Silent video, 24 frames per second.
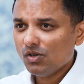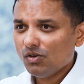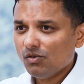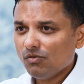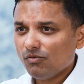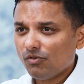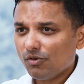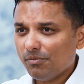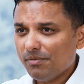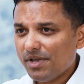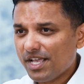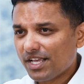
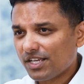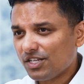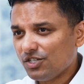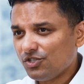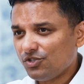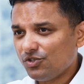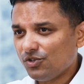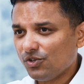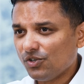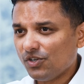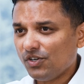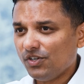for making
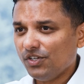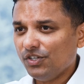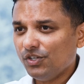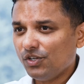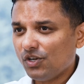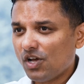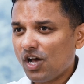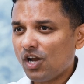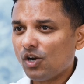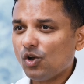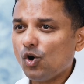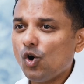sure you're
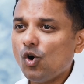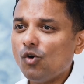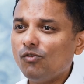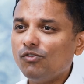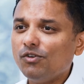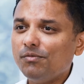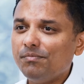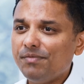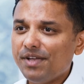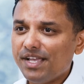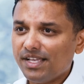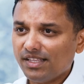not
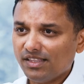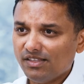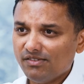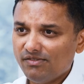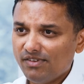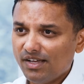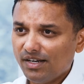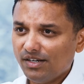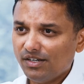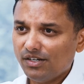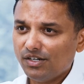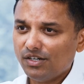overpaying the
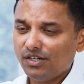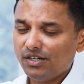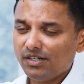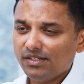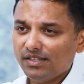vendor,